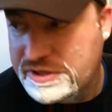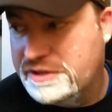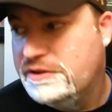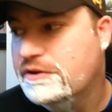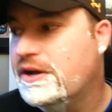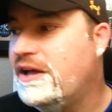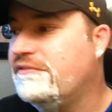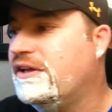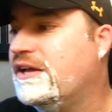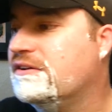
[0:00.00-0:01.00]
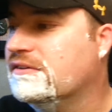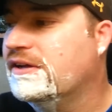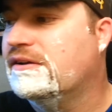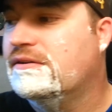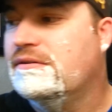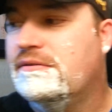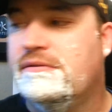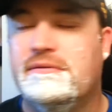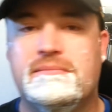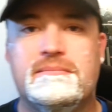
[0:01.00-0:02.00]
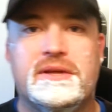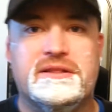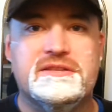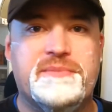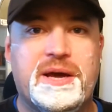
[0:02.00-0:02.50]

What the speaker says: to, you know, a heavy handle like this